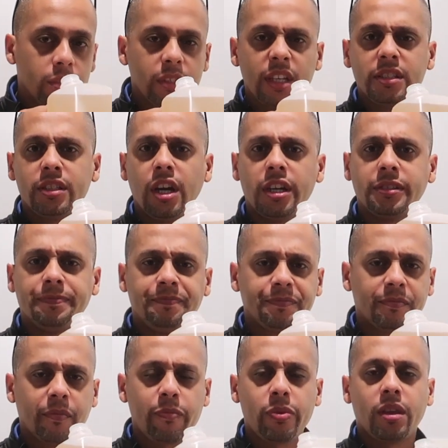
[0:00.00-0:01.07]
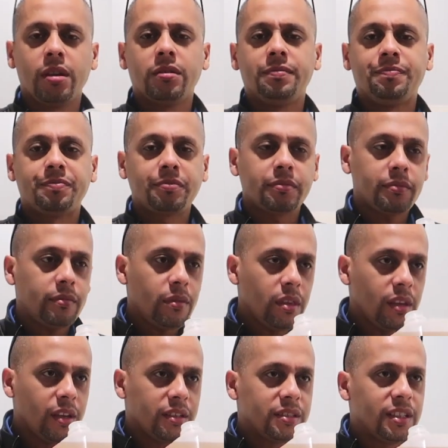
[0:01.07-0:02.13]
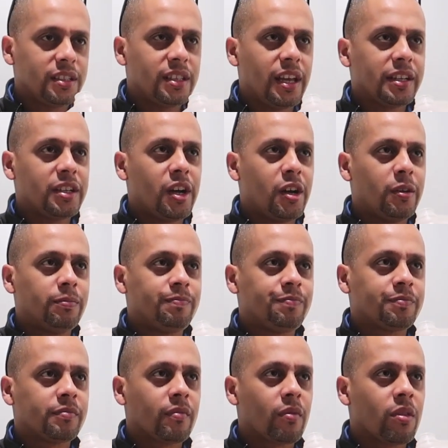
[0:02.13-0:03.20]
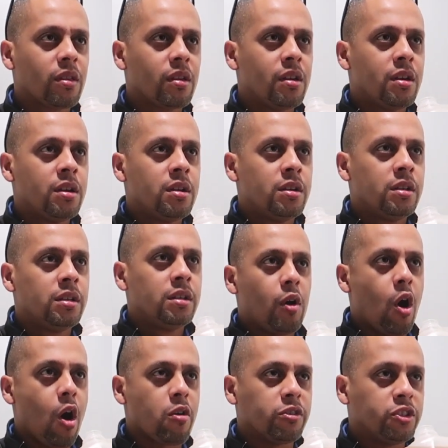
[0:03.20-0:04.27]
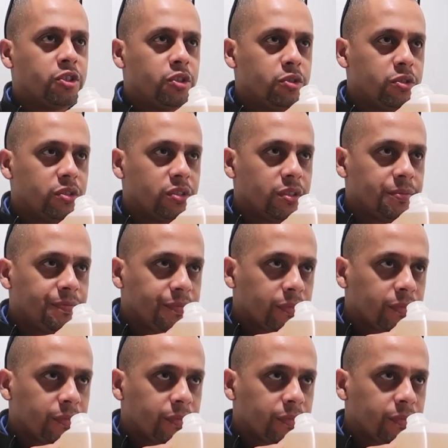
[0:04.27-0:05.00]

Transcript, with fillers: Tastes good. Tastes like um orange juice.